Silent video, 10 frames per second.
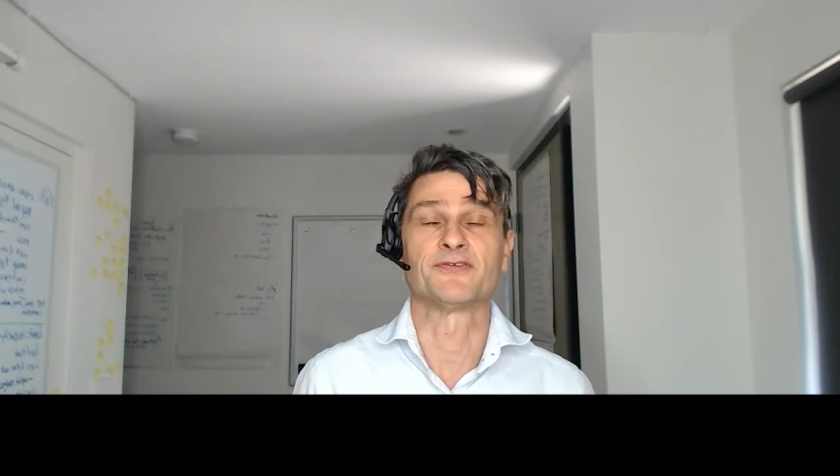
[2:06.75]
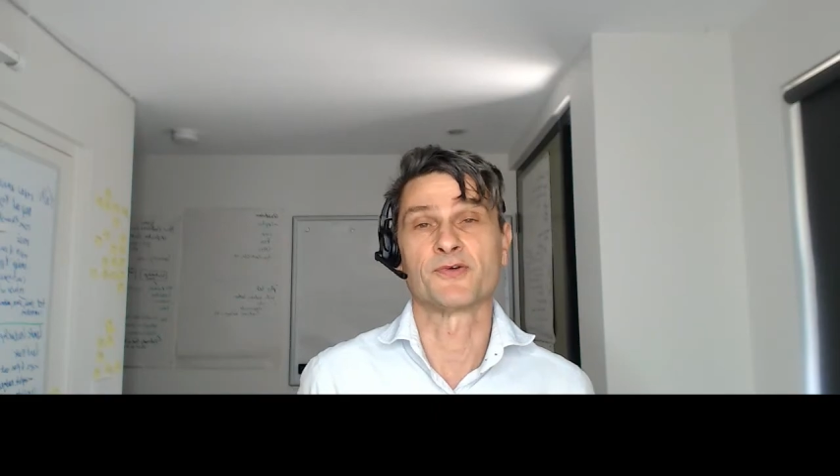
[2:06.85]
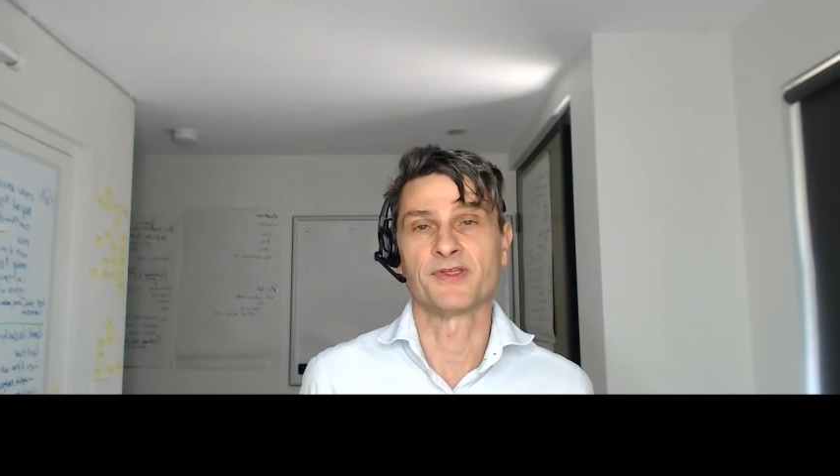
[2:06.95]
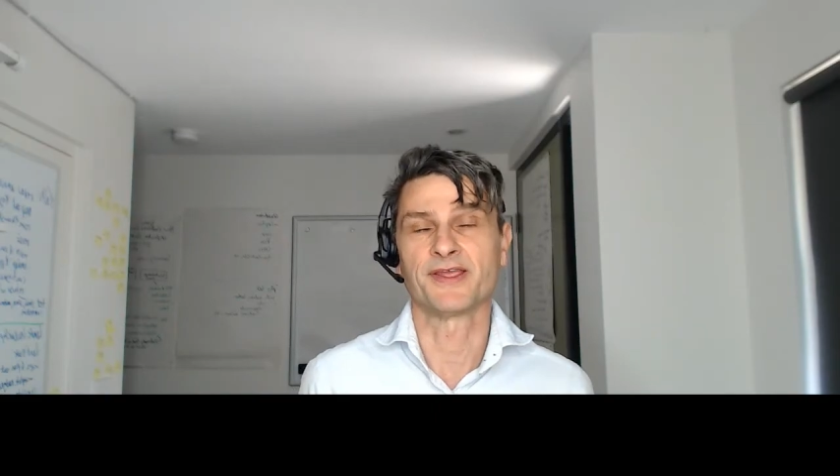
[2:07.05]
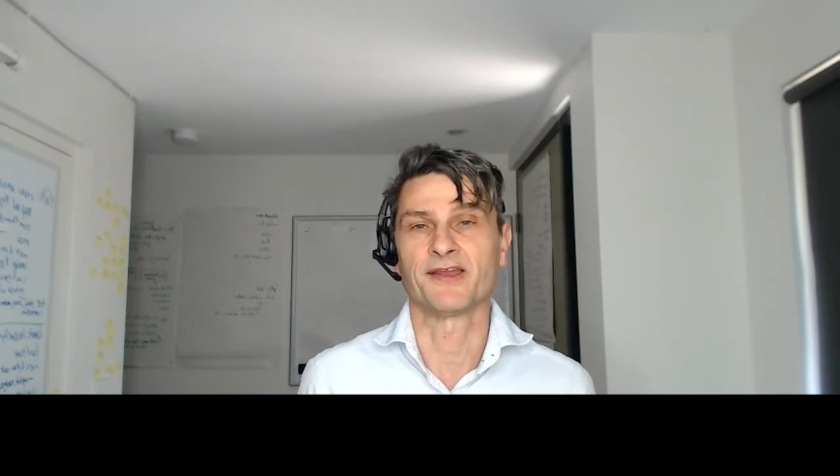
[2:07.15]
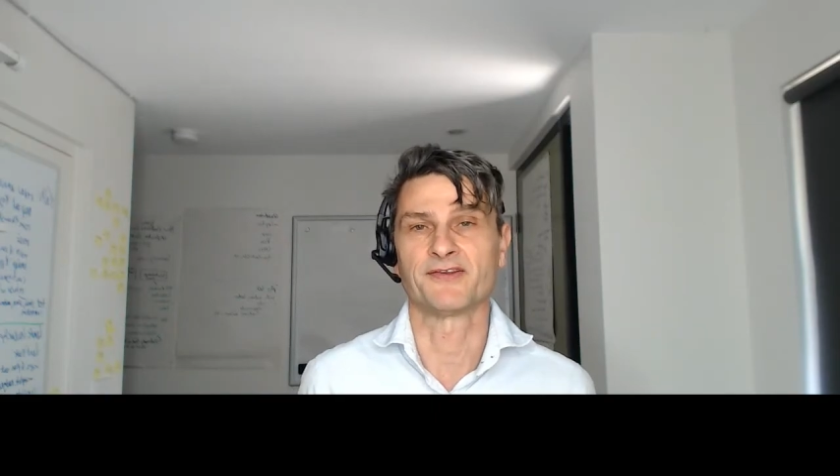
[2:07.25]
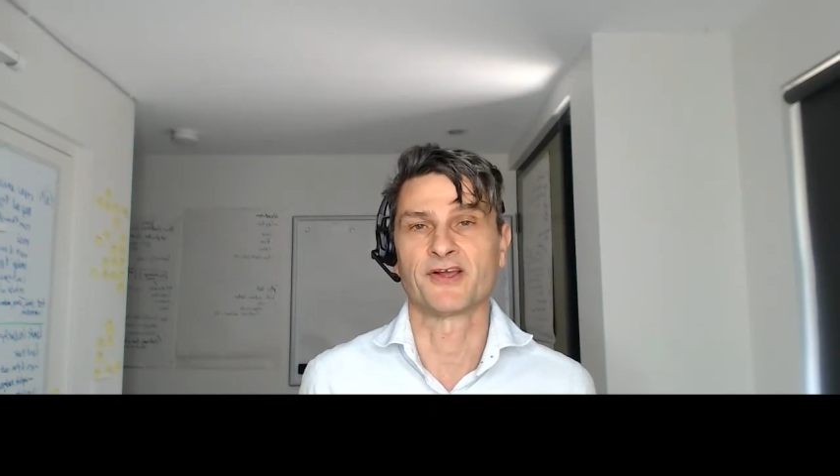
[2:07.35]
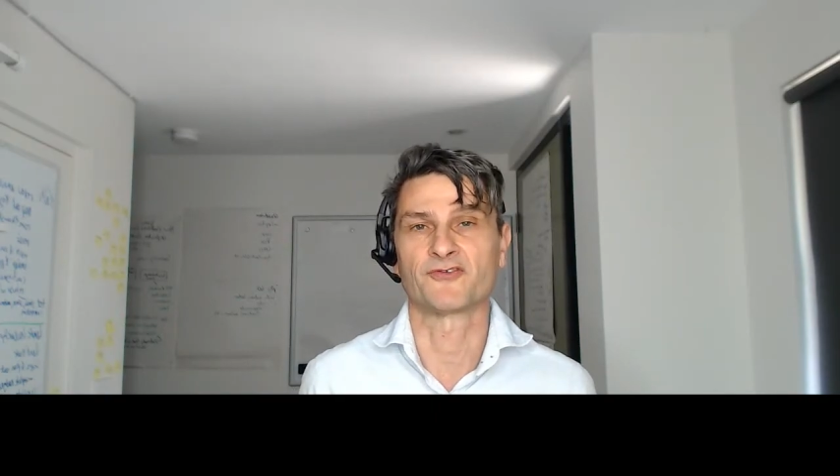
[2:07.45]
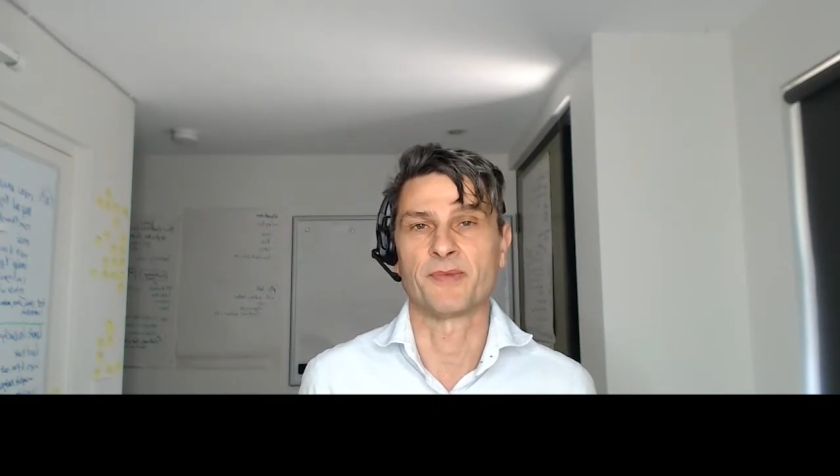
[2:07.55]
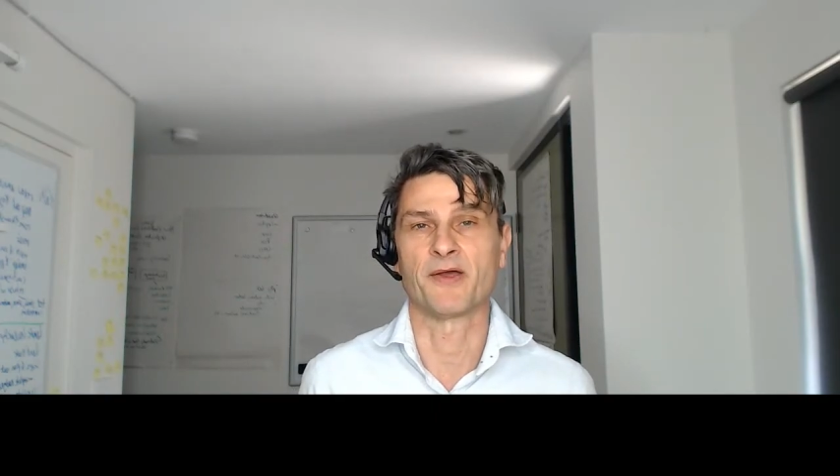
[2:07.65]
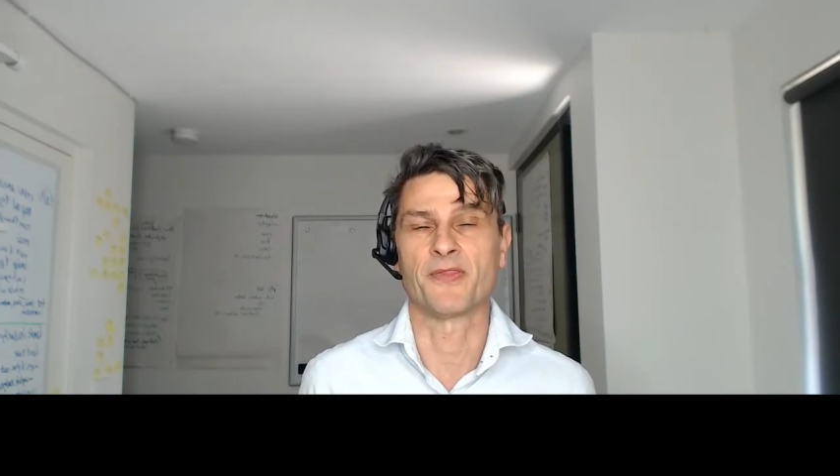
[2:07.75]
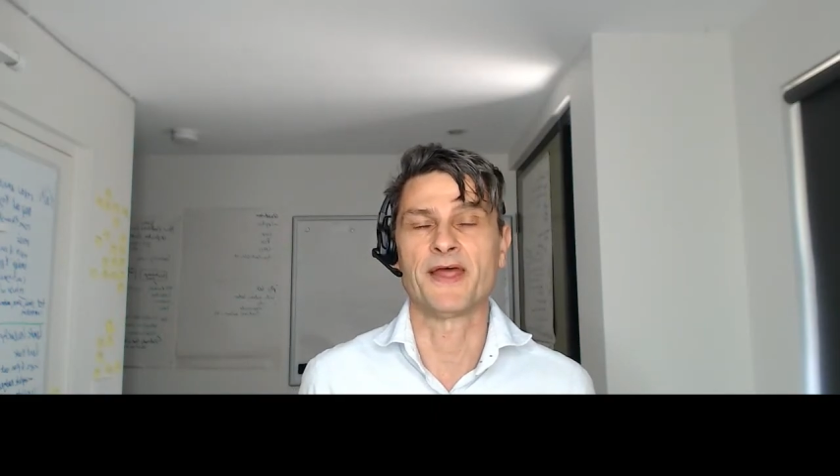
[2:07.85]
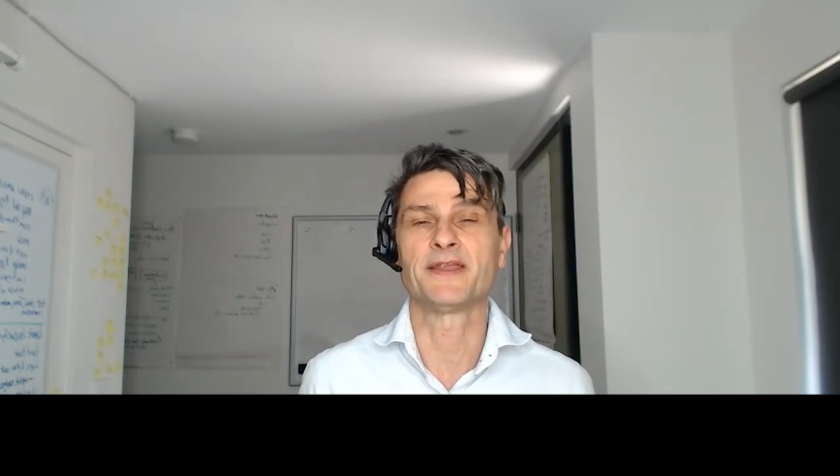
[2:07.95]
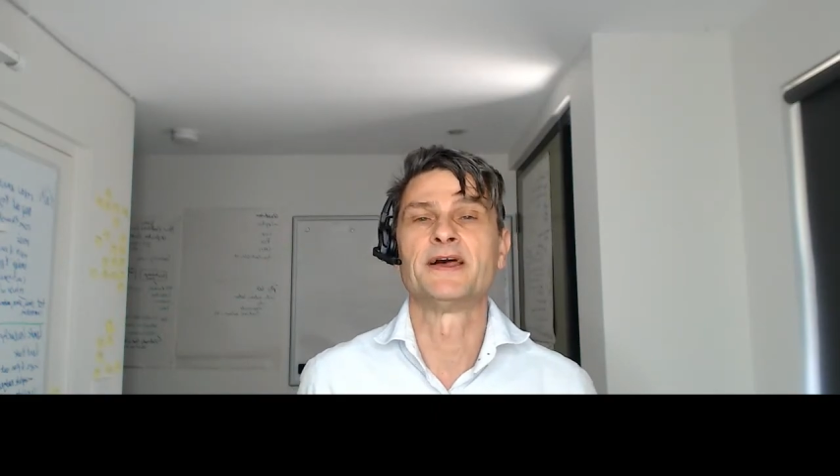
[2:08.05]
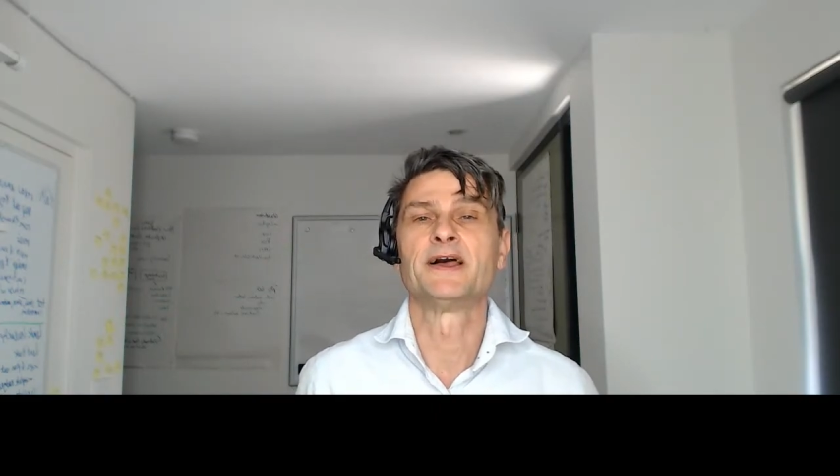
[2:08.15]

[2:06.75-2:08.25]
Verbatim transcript: so we can get in touch about that.